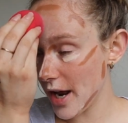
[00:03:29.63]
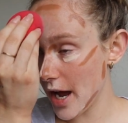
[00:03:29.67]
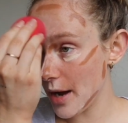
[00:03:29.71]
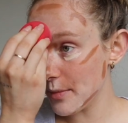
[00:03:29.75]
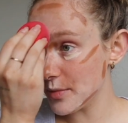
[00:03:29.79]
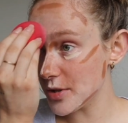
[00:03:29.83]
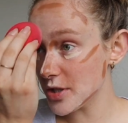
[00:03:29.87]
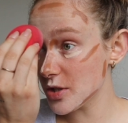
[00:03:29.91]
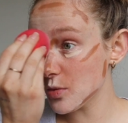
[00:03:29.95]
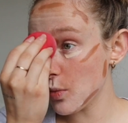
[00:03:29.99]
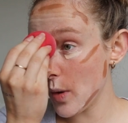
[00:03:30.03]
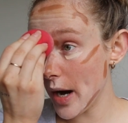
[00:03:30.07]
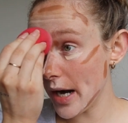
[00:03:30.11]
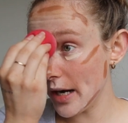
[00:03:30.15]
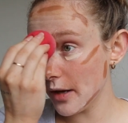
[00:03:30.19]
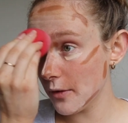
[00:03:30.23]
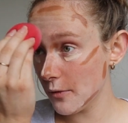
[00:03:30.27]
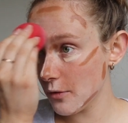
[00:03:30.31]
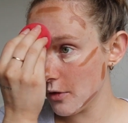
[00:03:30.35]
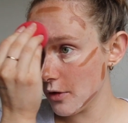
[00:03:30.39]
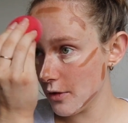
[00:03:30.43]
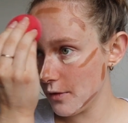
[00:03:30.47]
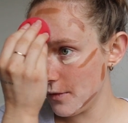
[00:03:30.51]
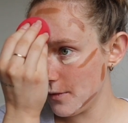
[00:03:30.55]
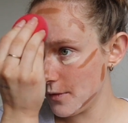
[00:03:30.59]
I'm just waiting
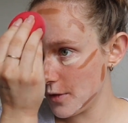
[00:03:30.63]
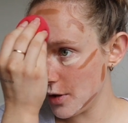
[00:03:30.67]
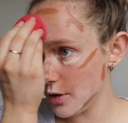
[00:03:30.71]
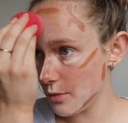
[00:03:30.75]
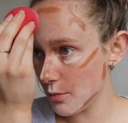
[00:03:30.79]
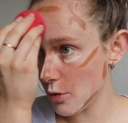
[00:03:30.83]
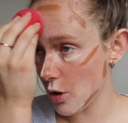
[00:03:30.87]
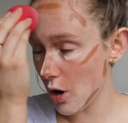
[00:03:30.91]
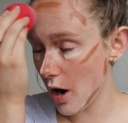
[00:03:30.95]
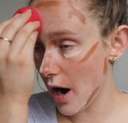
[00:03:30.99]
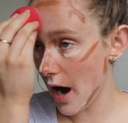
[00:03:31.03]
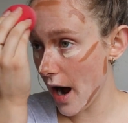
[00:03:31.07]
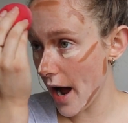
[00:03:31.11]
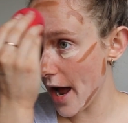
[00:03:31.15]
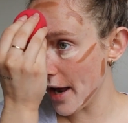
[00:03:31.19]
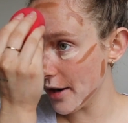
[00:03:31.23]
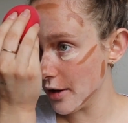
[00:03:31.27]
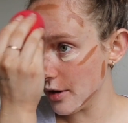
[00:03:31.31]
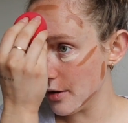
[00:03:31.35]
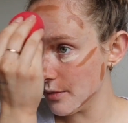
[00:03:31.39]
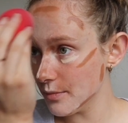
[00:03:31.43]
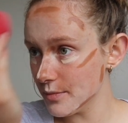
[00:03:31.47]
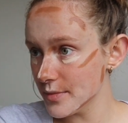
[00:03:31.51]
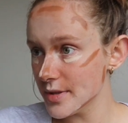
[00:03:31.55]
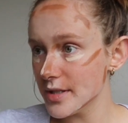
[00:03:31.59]
for a few more
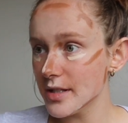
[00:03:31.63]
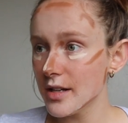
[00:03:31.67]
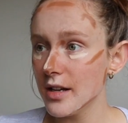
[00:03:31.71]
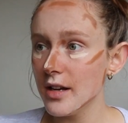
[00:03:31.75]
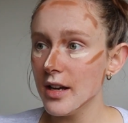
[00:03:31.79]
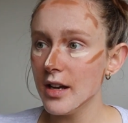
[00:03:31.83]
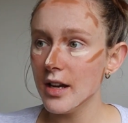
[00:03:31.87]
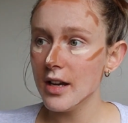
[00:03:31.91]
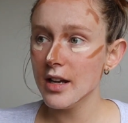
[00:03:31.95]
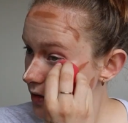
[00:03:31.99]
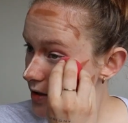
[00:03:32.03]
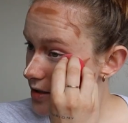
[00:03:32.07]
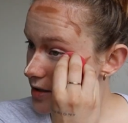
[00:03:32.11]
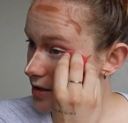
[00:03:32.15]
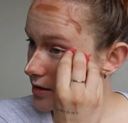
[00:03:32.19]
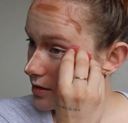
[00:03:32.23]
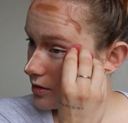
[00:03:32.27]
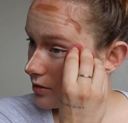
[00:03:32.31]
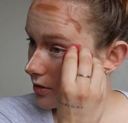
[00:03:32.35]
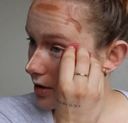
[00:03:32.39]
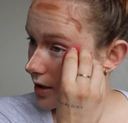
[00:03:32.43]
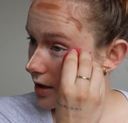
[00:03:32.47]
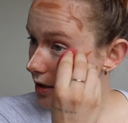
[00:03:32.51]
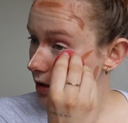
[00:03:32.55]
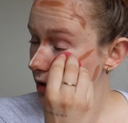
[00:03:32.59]
items. This is
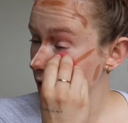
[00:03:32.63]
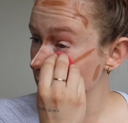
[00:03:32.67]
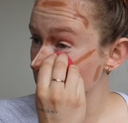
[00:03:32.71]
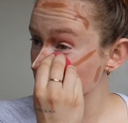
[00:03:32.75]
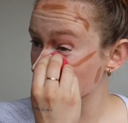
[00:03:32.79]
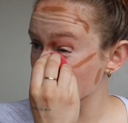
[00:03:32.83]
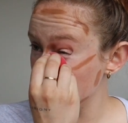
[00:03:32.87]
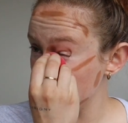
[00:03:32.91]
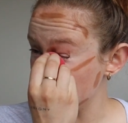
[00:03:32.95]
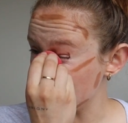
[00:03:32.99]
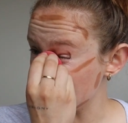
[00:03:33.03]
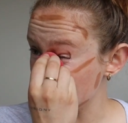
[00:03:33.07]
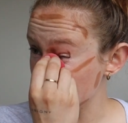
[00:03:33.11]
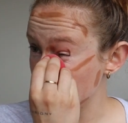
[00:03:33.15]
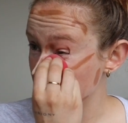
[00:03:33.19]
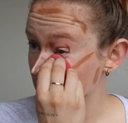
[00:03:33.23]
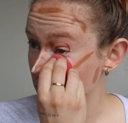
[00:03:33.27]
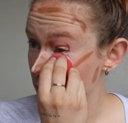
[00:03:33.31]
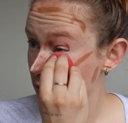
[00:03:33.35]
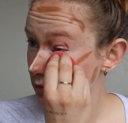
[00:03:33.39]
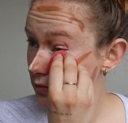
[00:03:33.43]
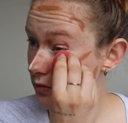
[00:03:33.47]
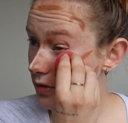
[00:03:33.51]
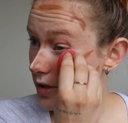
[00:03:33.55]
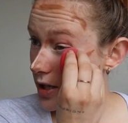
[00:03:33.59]
looking
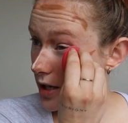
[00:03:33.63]
insane.